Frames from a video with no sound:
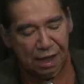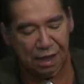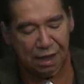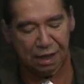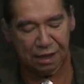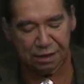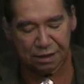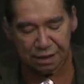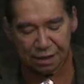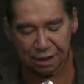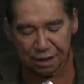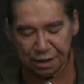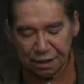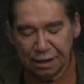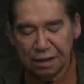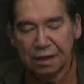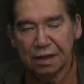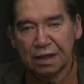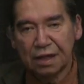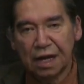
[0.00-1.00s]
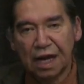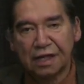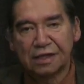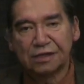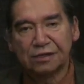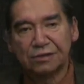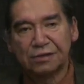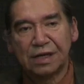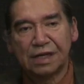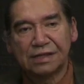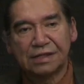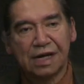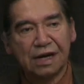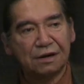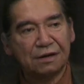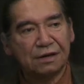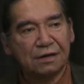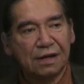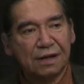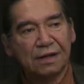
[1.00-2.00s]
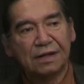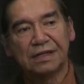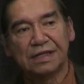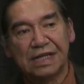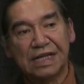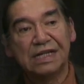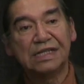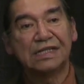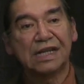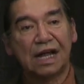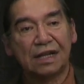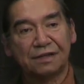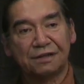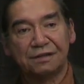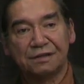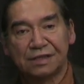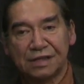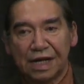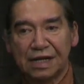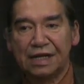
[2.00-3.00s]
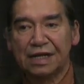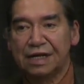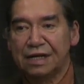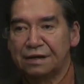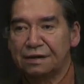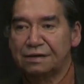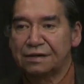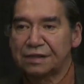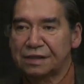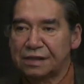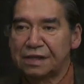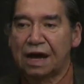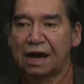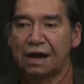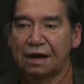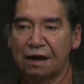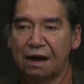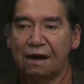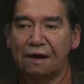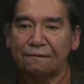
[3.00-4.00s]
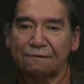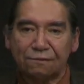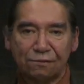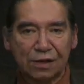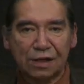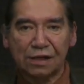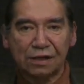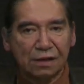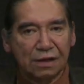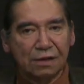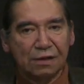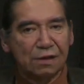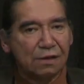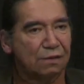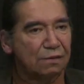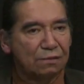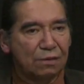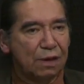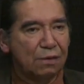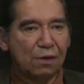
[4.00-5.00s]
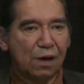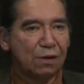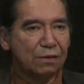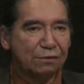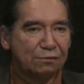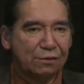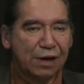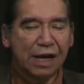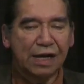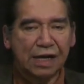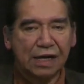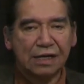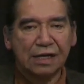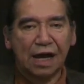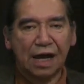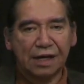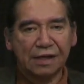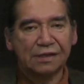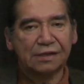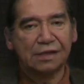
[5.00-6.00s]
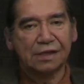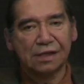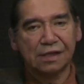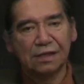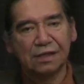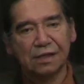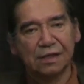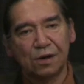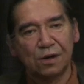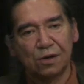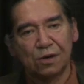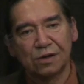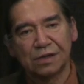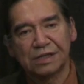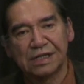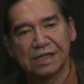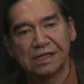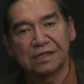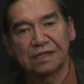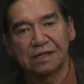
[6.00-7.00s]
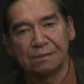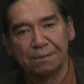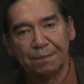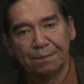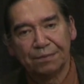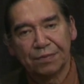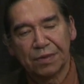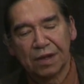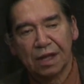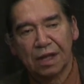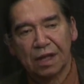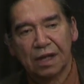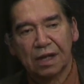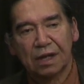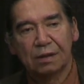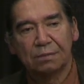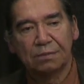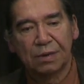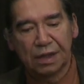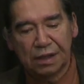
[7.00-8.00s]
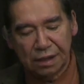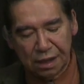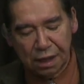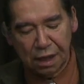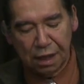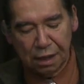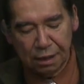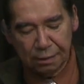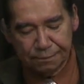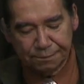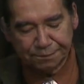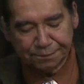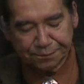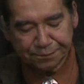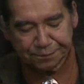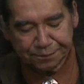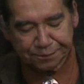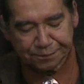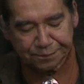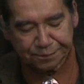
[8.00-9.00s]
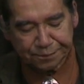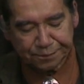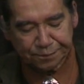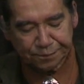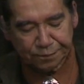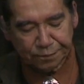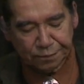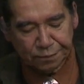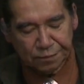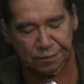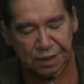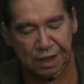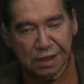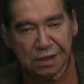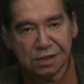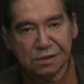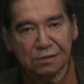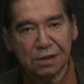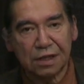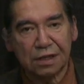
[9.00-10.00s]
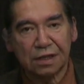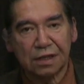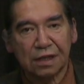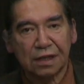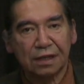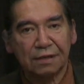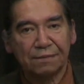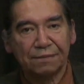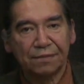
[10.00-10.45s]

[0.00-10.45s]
And uh, as soon as they're these elders and leaders die off, well, we won't recognize the, the old system. But uh, guess what?